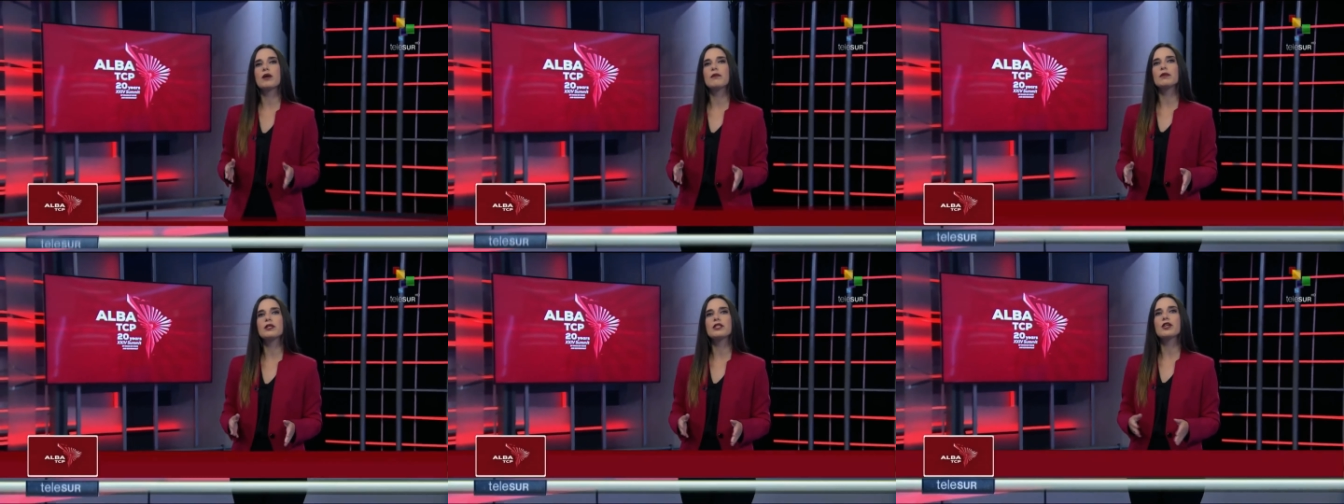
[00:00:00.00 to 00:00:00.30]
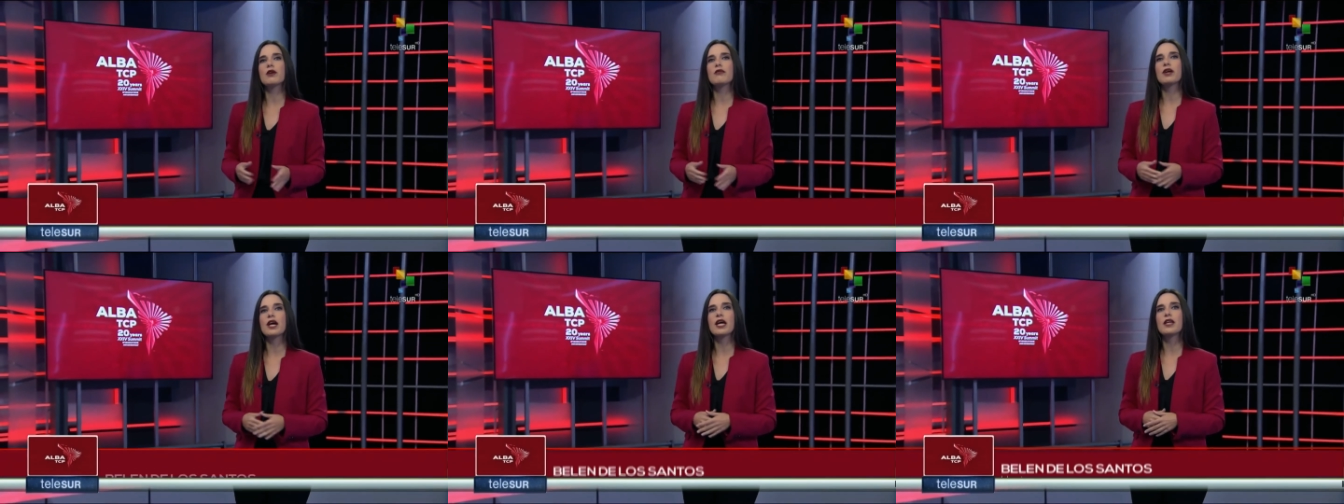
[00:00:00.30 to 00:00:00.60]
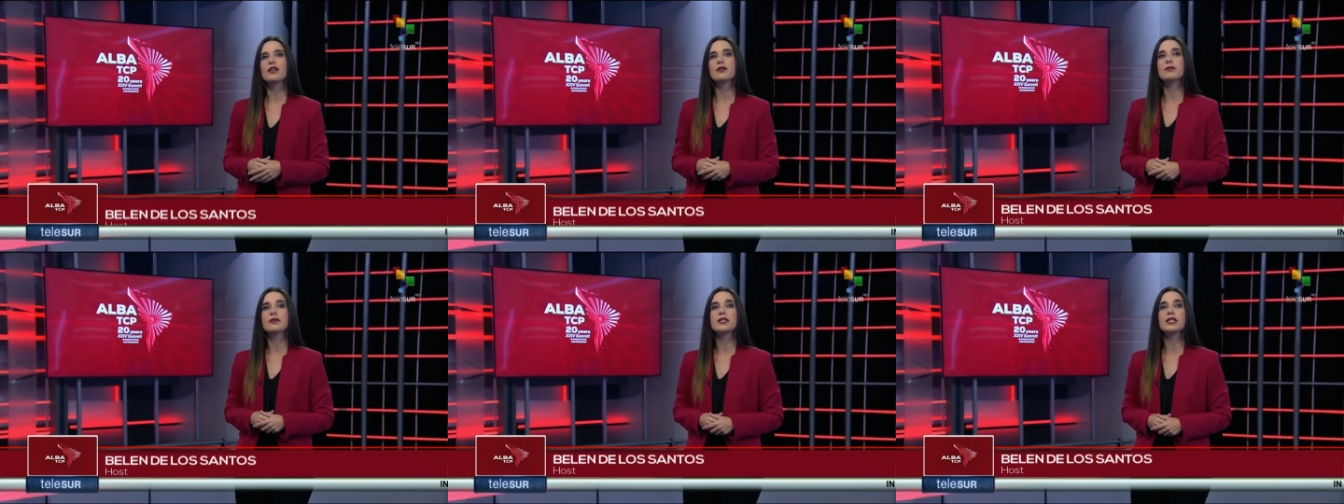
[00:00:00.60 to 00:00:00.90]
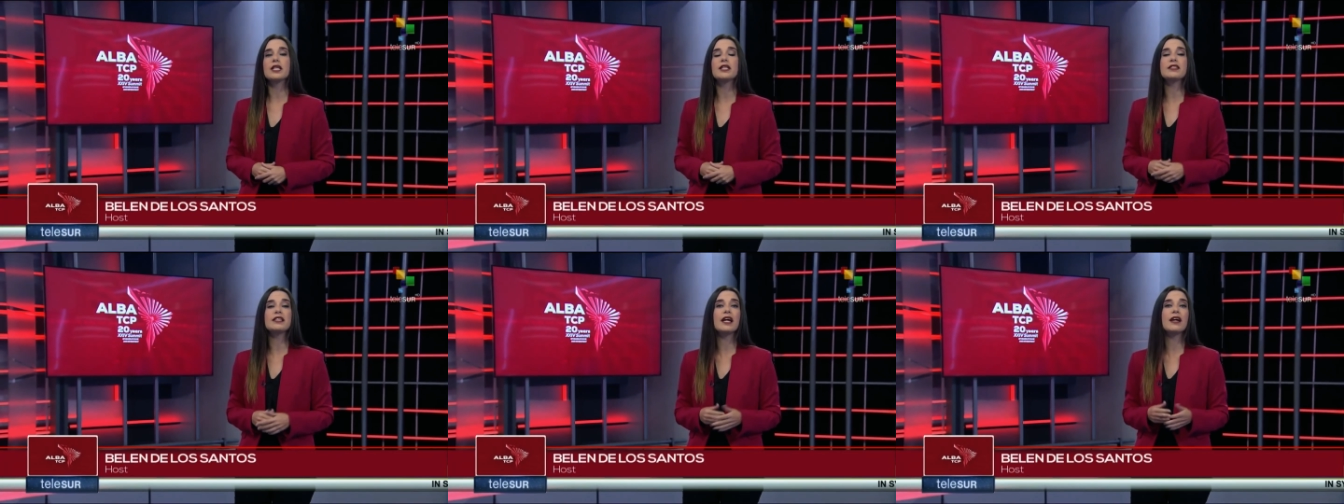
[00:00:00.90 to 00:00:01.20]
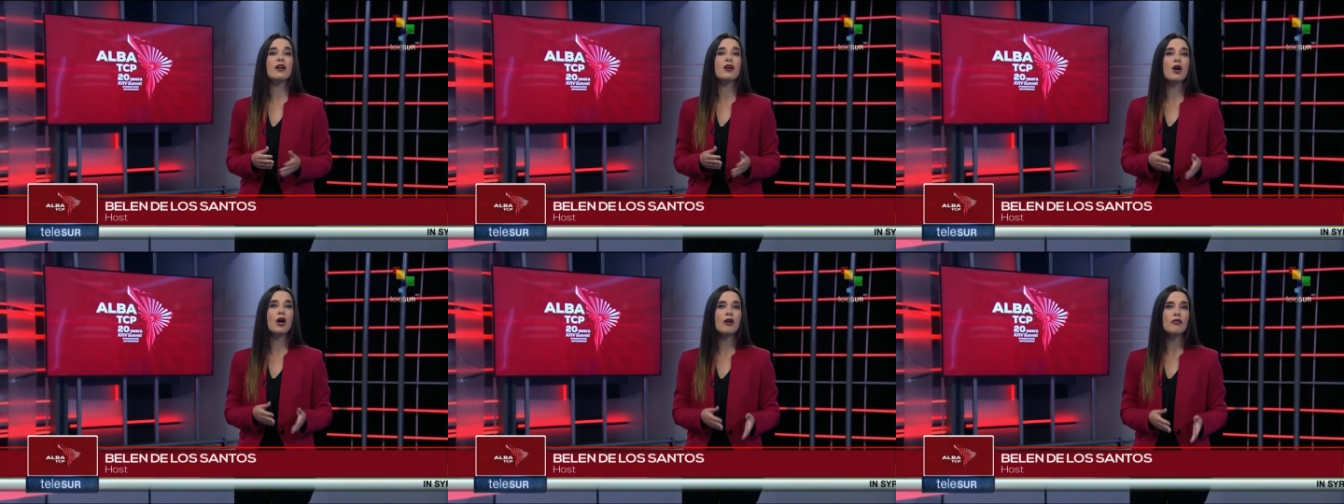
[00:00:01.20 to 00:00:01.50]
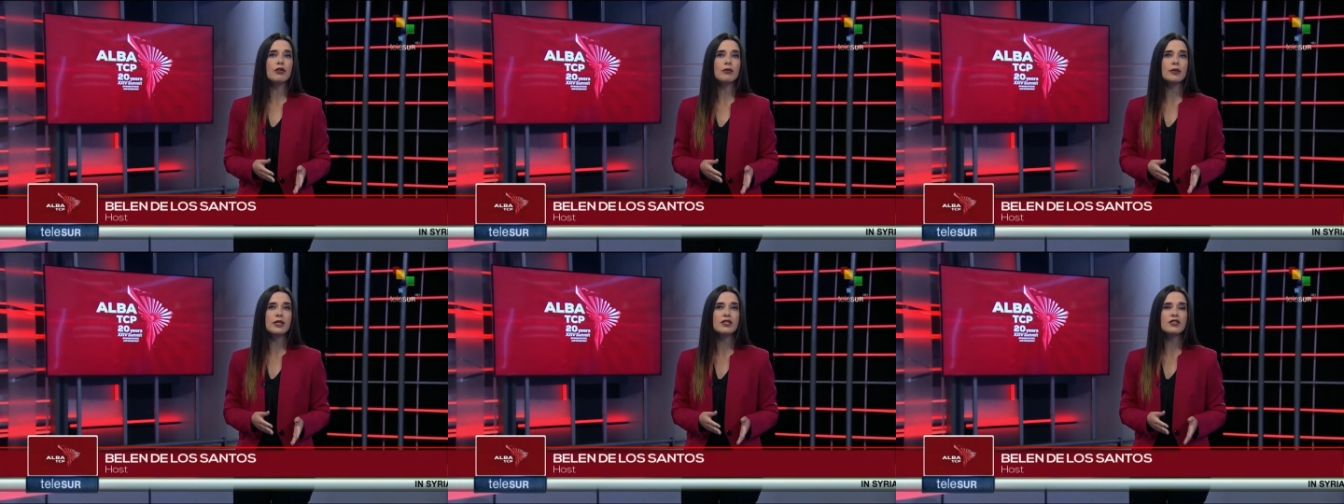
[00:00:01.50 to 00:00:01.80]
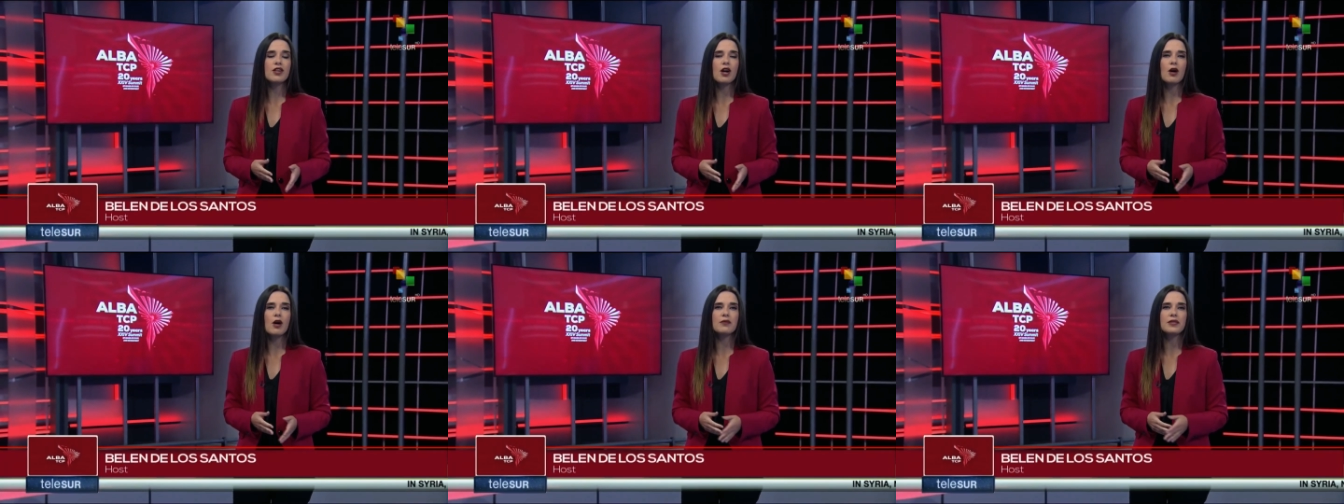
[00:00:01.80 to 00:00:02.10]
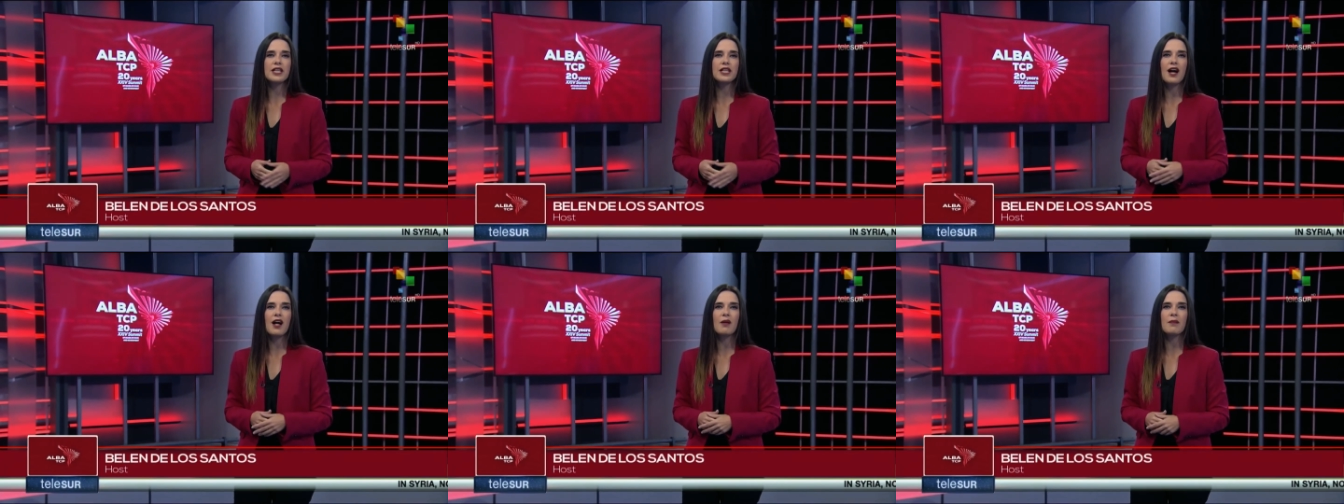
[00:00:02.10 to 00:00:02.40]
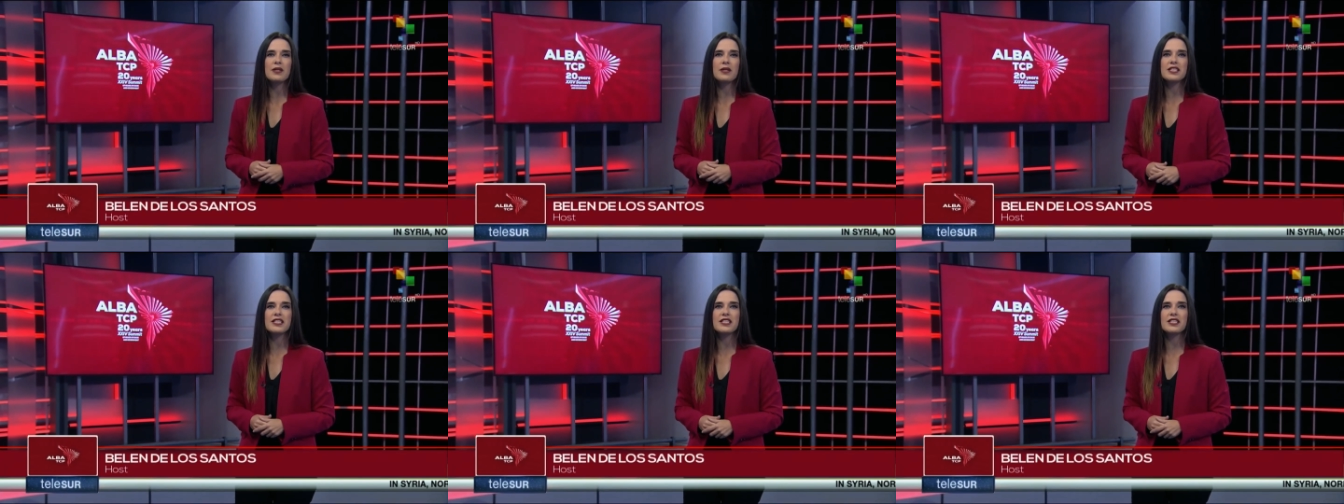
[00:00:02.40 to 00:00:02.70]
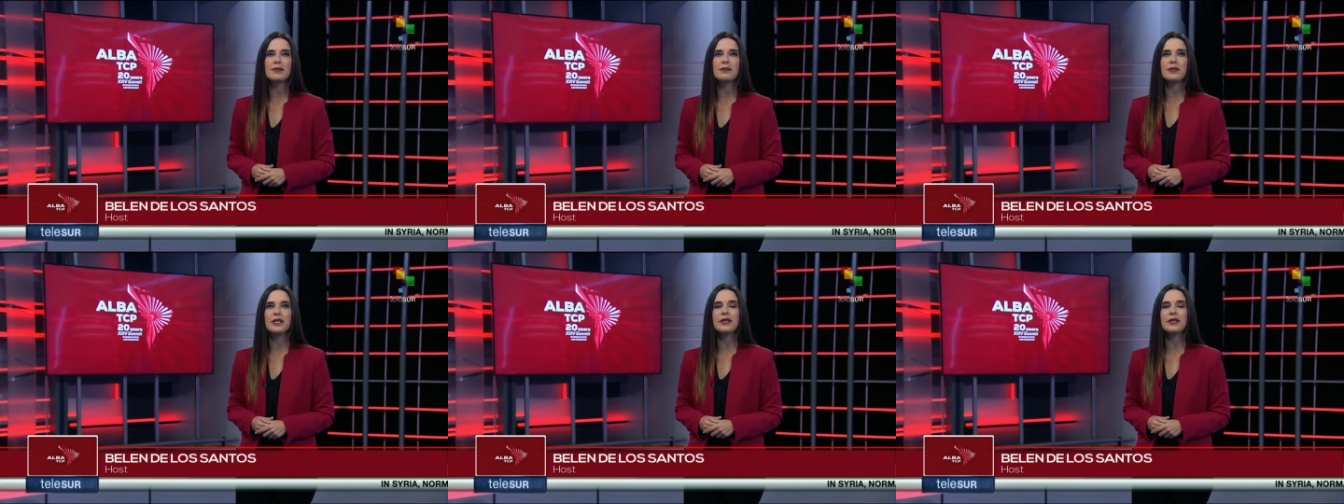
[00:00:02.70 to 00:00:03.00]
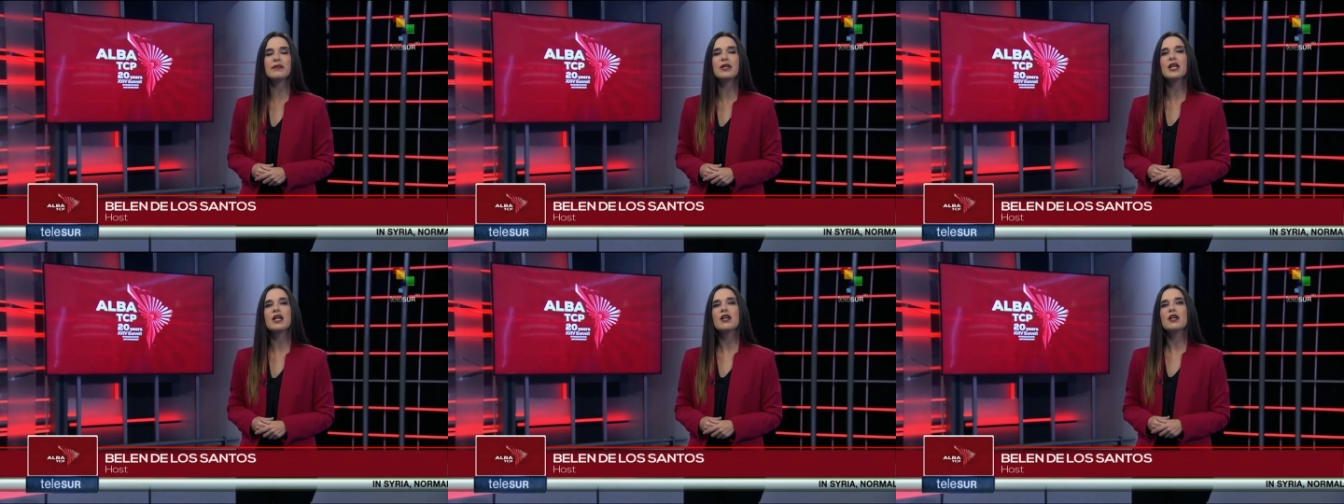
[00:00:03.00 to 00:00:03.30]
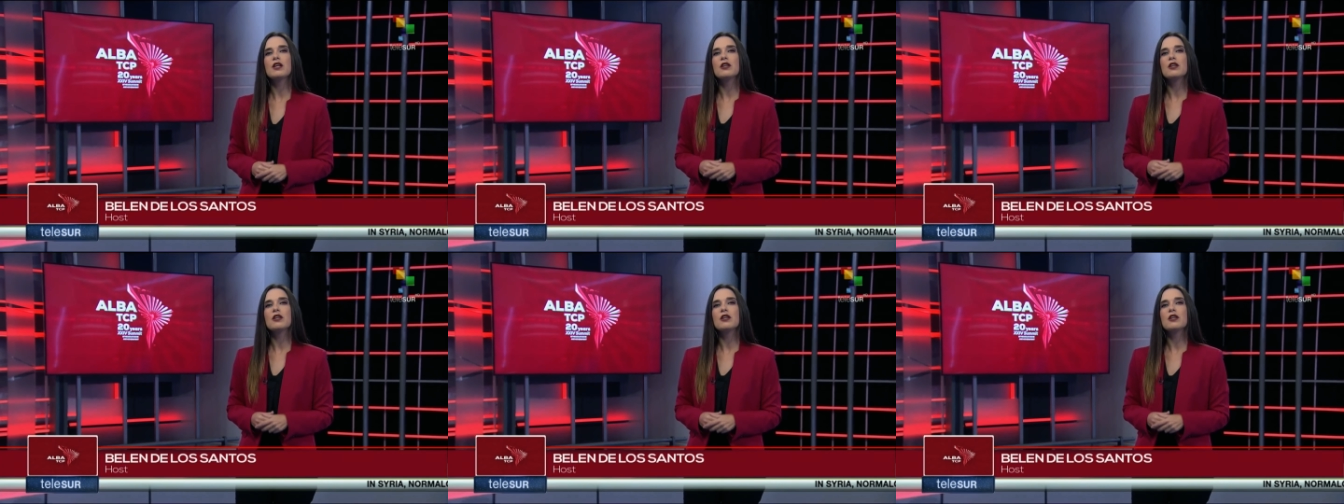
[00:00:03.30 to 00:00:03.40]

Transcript: summit of head of state and government of the ALBA-T C P.